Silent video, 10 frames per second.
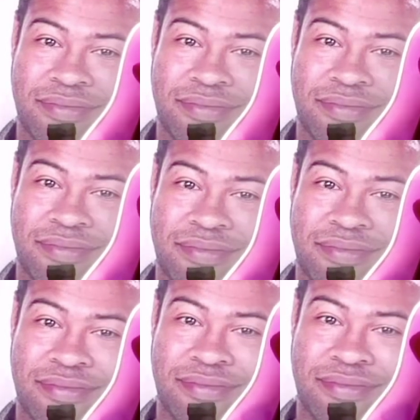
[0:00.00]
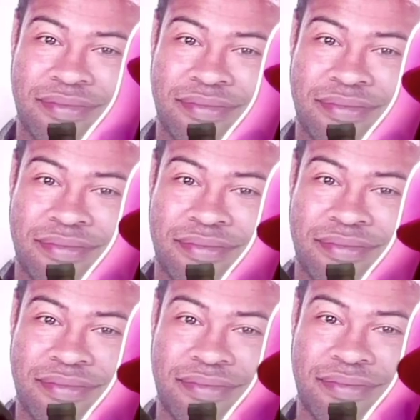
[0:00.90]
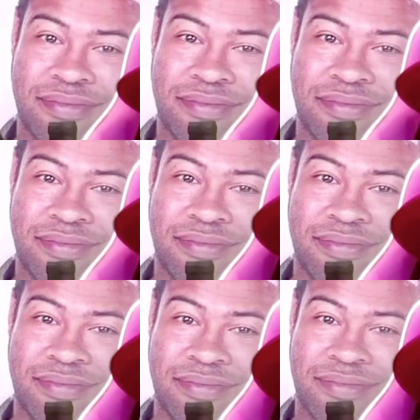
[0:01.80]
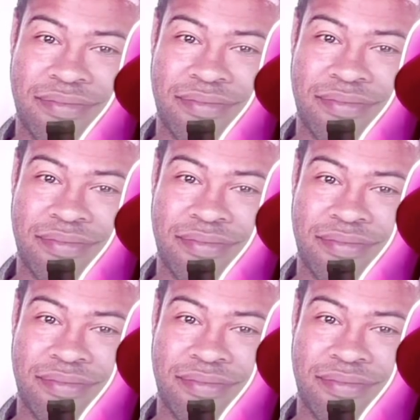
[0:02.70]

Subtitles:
This person isn't speaking.